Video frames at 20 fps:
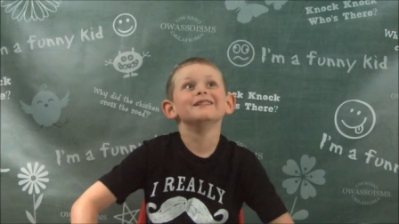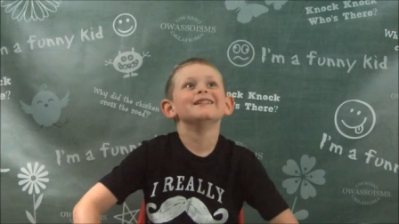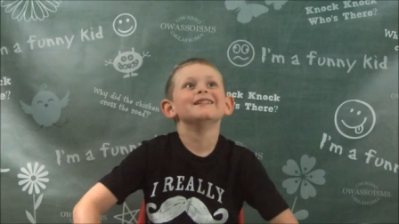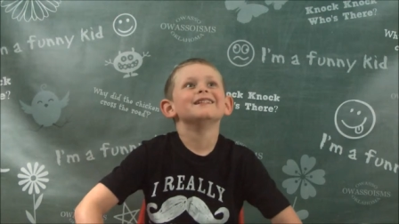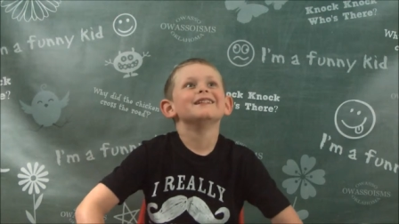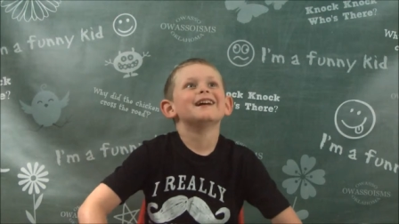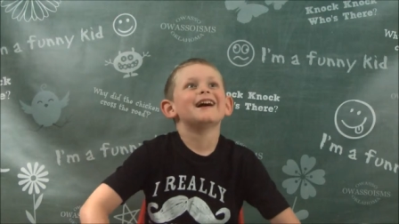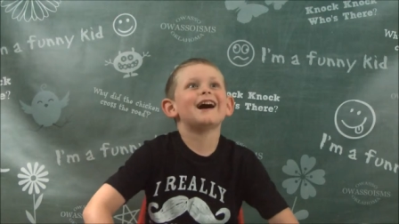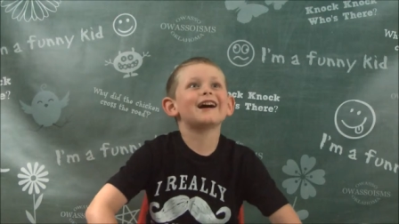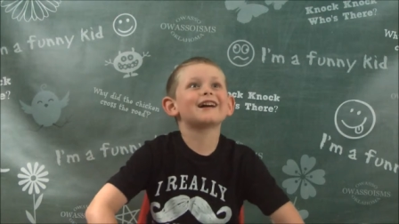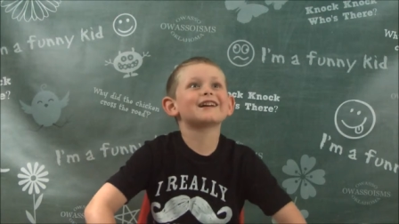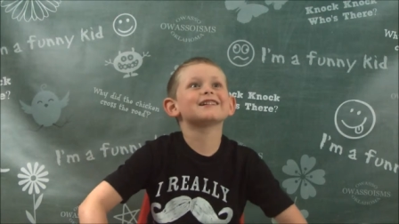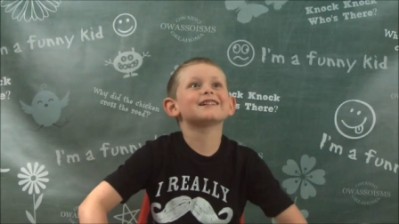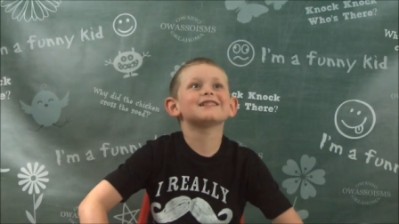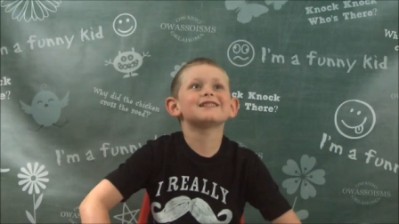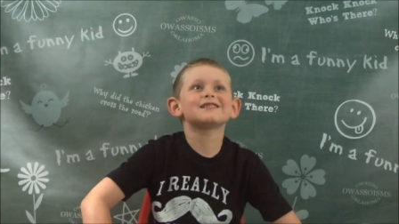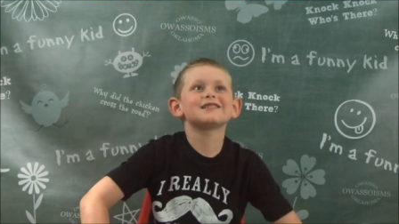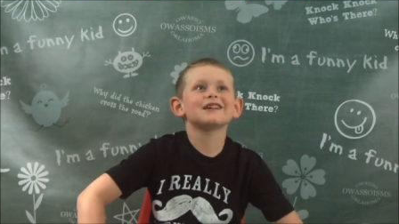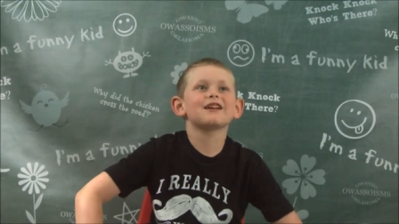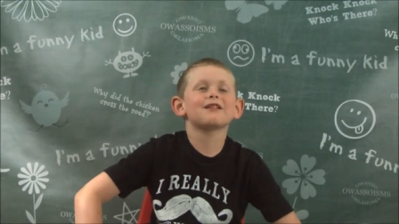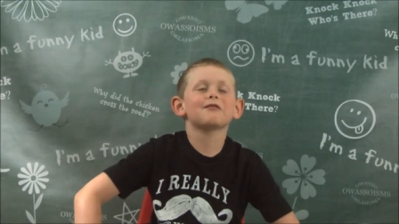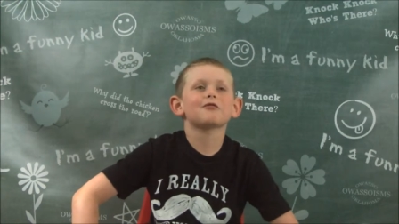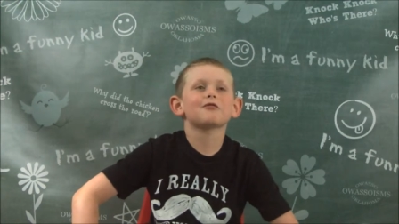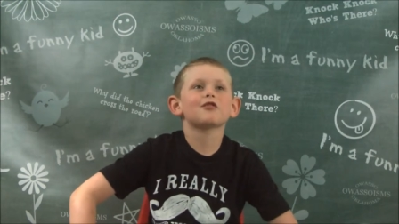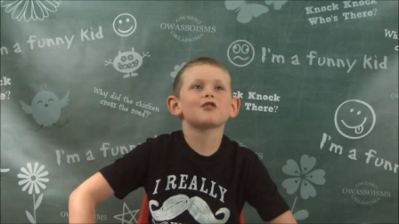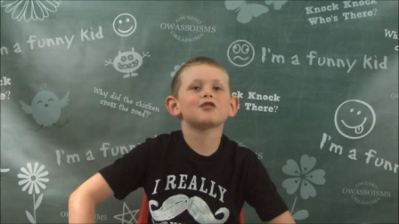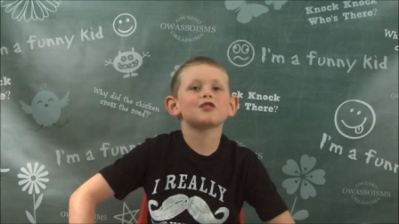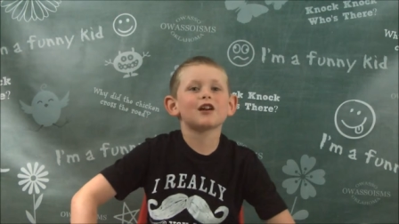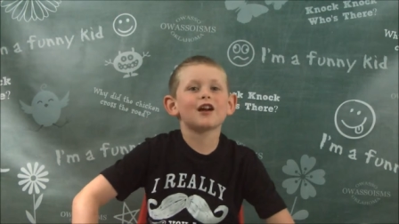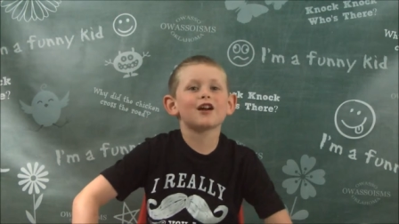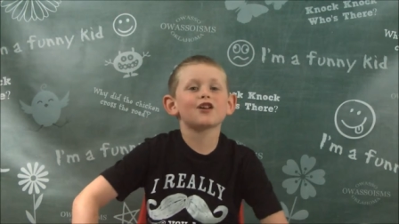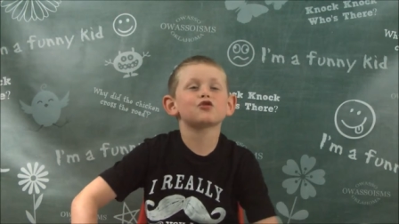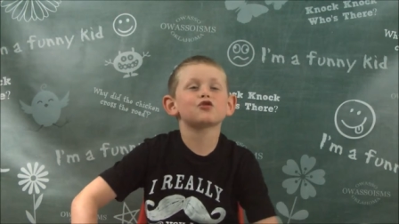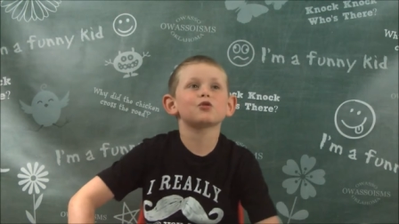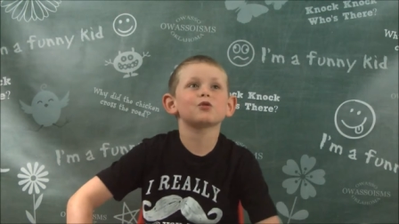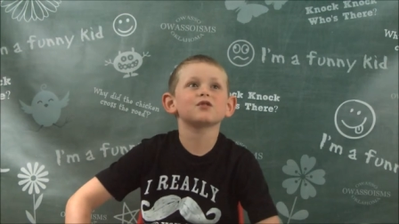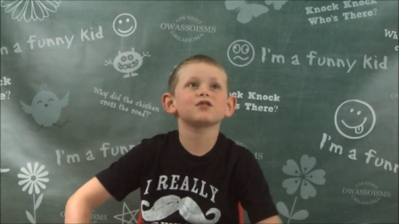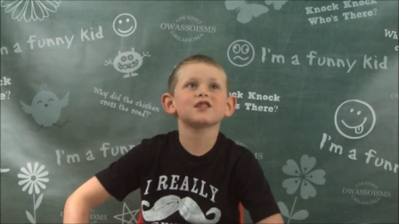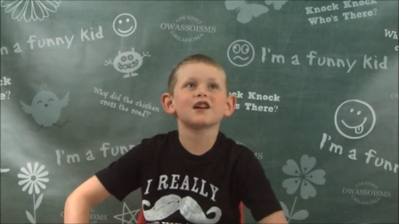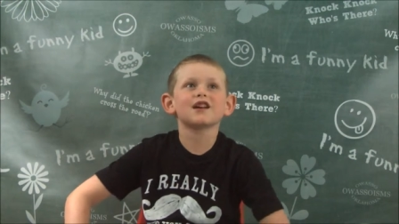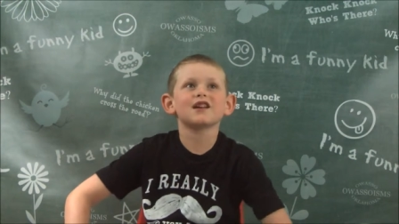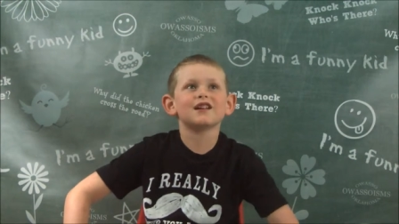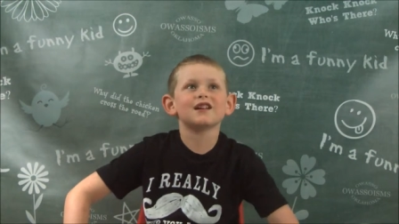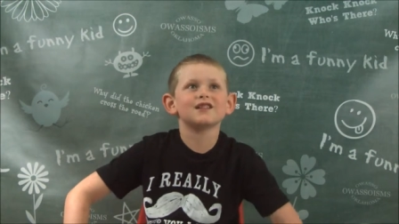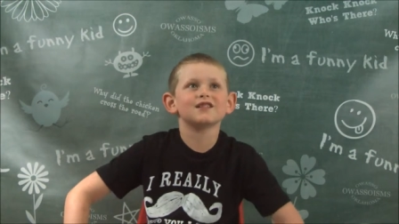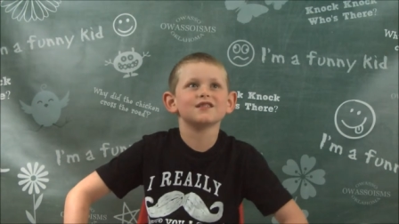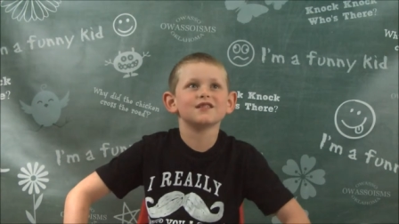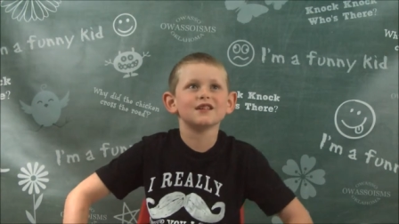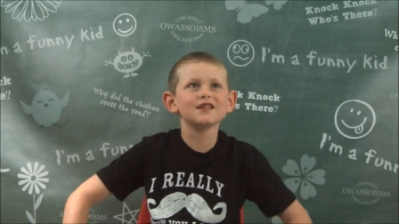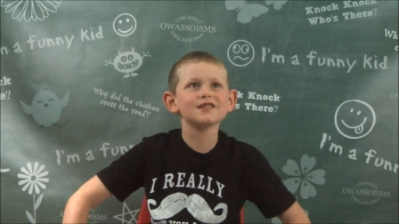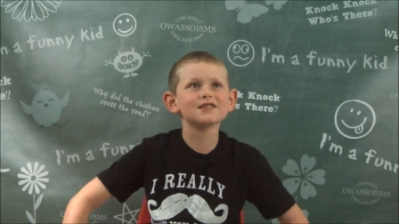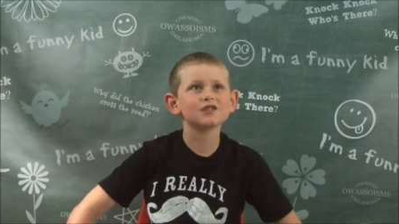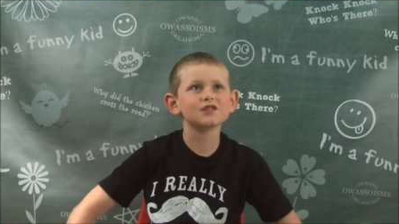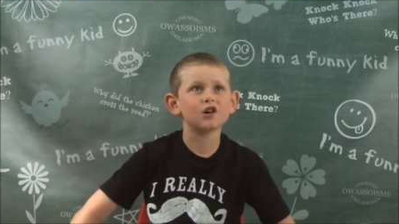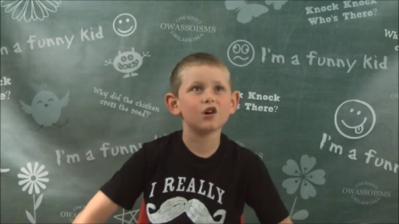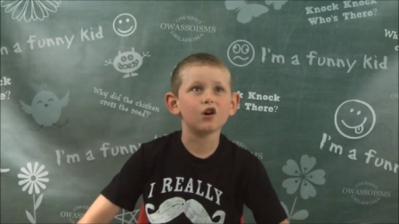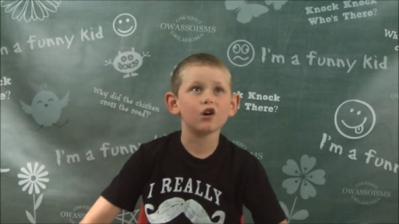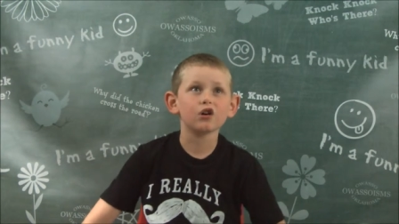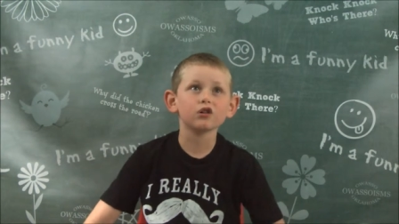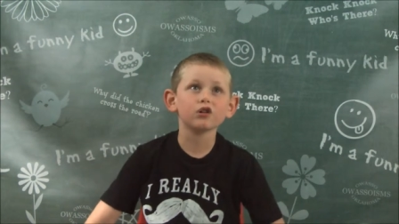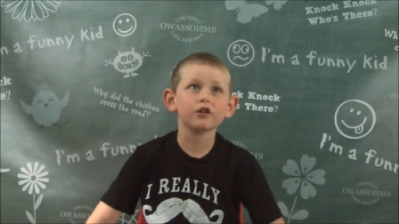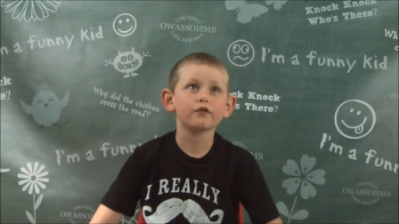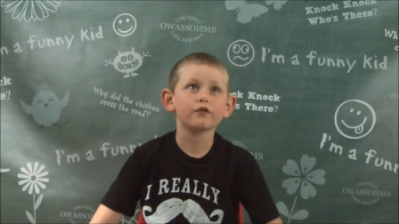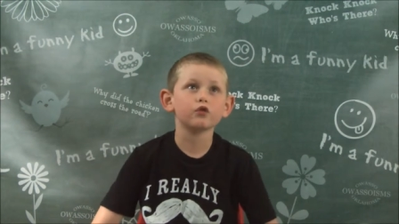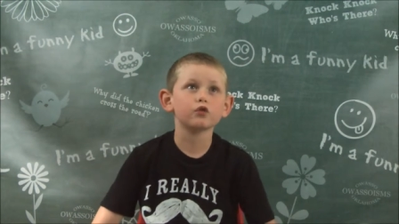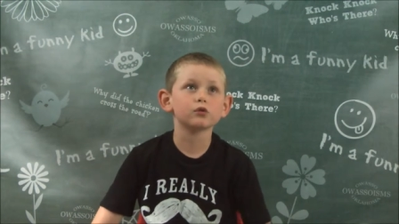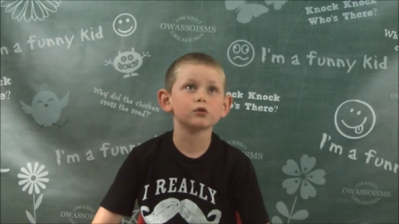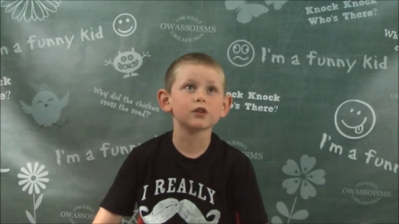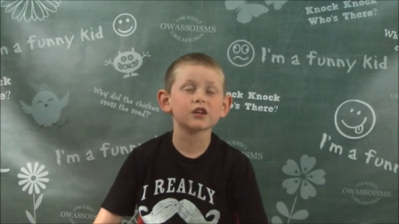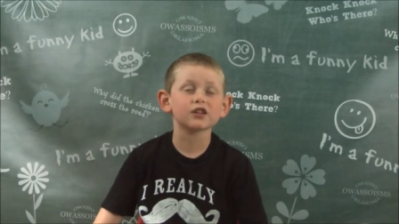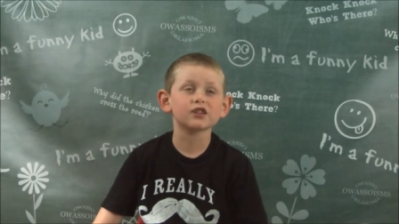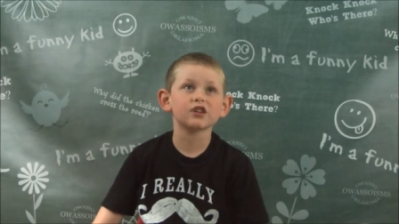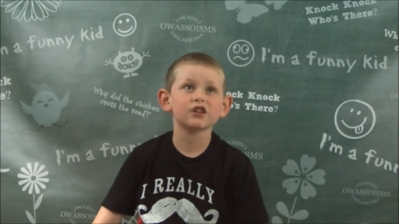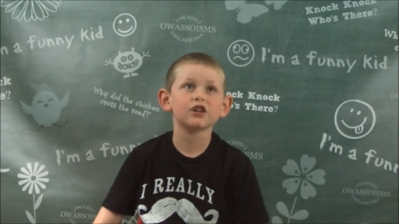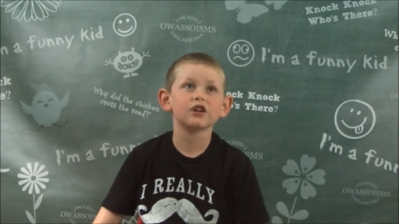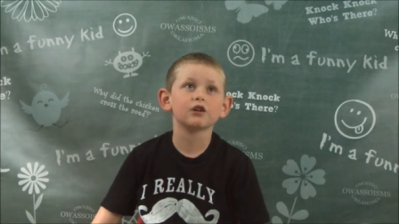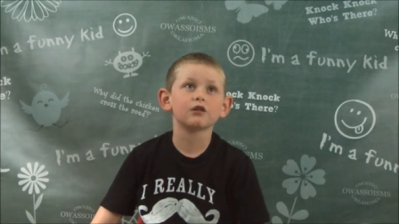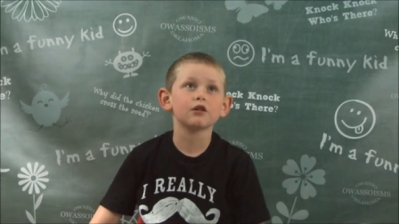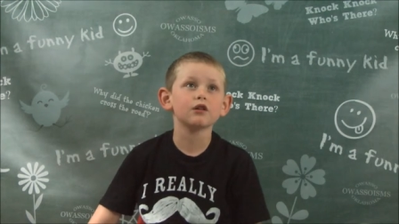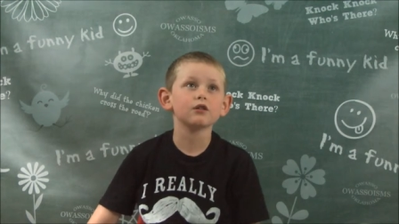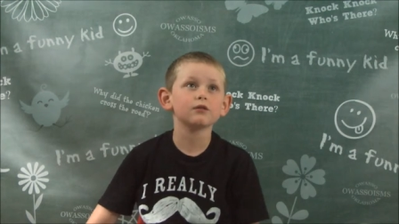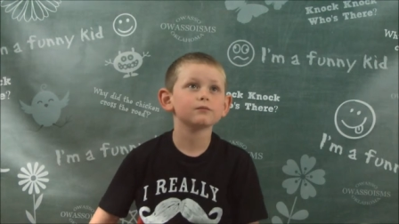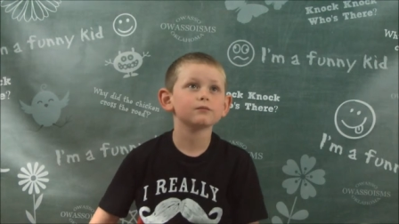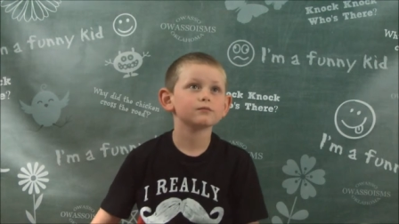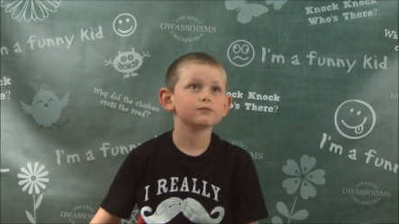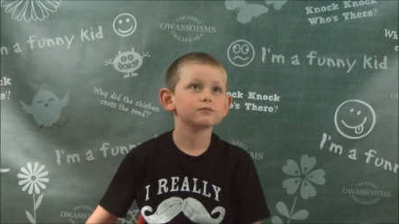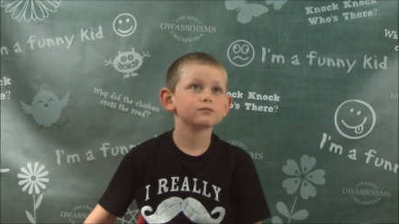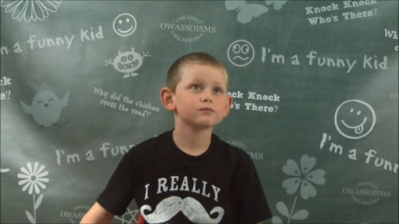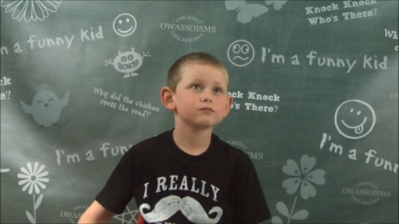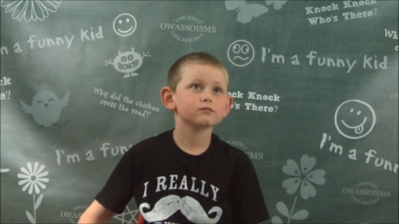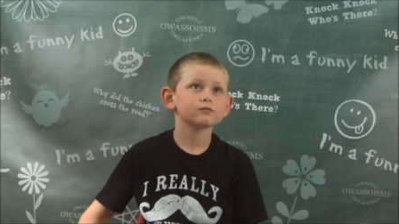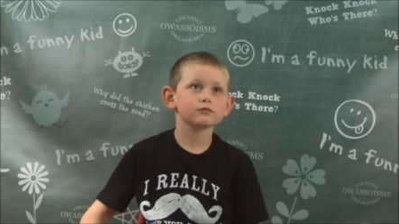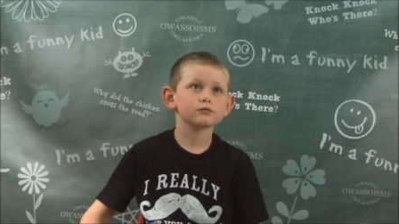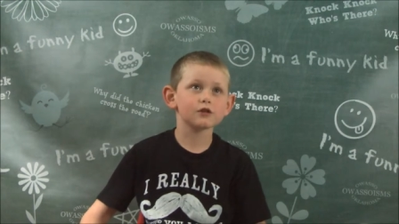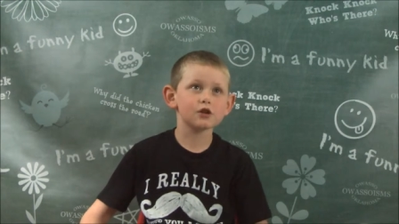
Really? I could sing the Dinosaurs A to Z song if you would like to hear it. Go.